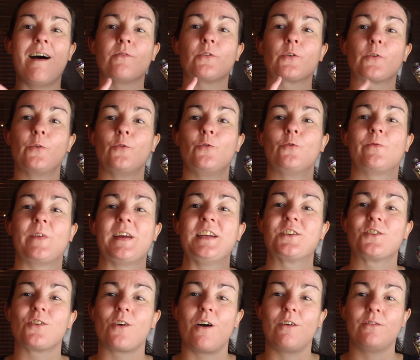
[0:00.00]
other cool
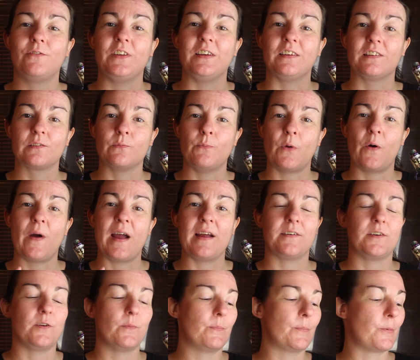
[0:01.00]
feature of the
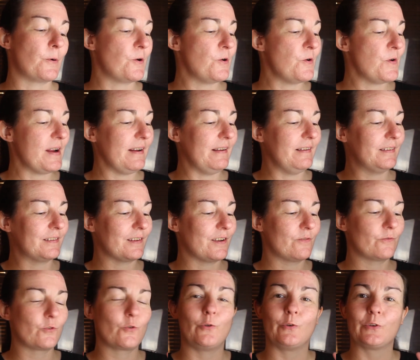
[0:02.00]
Smoant Naboo is
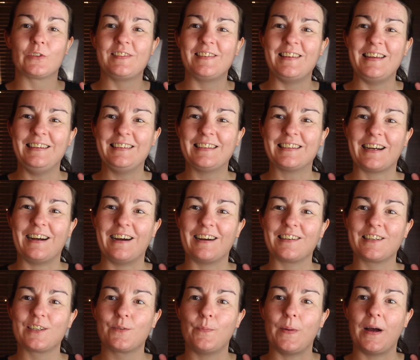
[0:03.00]
of course the
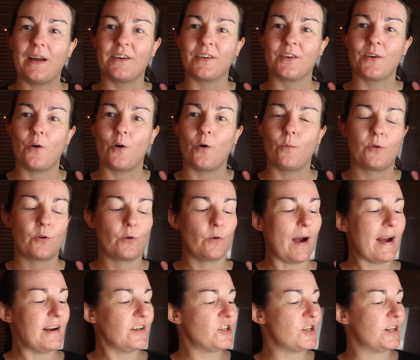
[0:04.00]
touch button
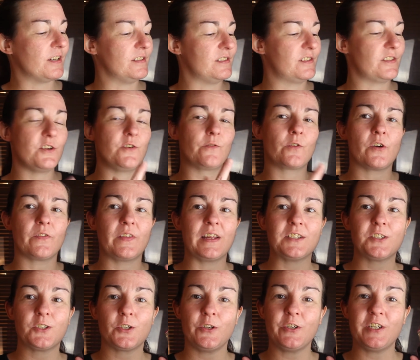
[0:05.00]
operation. So you've got
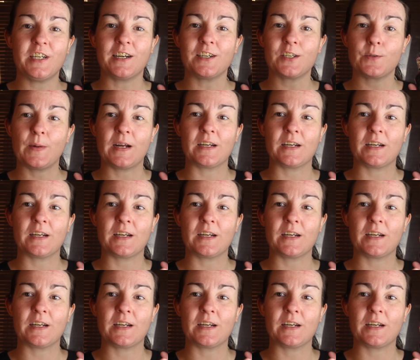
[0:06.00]
these two touch